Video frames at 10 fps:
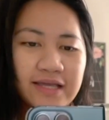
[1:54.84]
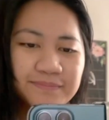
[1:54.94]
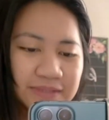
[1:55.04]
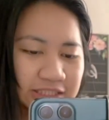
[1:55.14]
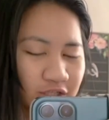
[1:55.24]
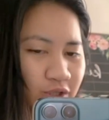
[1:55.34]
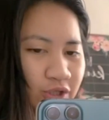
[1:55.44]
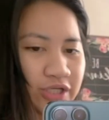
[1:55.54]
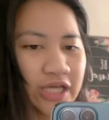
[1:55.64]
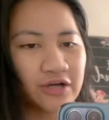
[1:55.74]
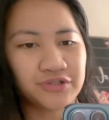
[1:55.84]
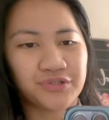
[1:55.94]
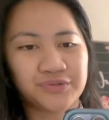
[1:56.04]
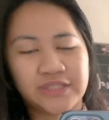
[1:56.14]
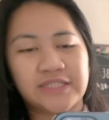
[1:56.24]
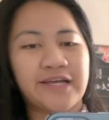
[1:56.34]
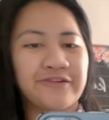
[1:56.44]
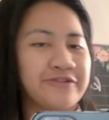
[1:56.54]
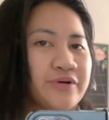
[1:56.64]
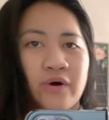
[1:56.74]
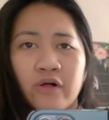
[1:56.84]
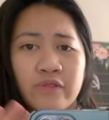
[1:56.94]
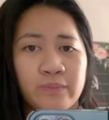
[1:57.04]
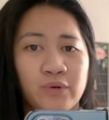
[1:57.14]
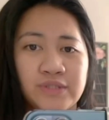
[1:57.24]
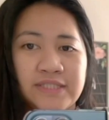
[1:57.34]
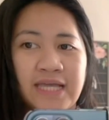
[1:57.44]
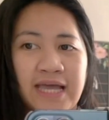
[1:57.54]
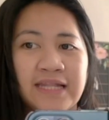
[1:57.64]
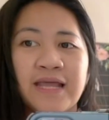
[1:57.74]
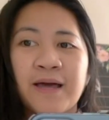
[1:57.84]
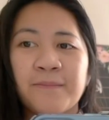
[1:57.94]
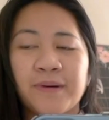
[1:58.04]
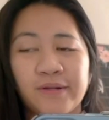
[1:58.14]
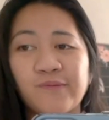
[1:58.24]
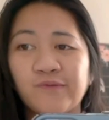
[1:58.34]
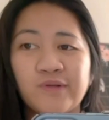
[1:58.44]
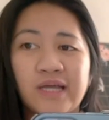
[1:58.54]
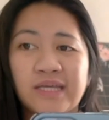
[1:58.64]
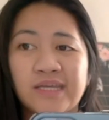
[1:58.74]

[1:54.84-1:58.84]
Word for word: still learning how to use this. I don't know all the modes yet, but hopefully I can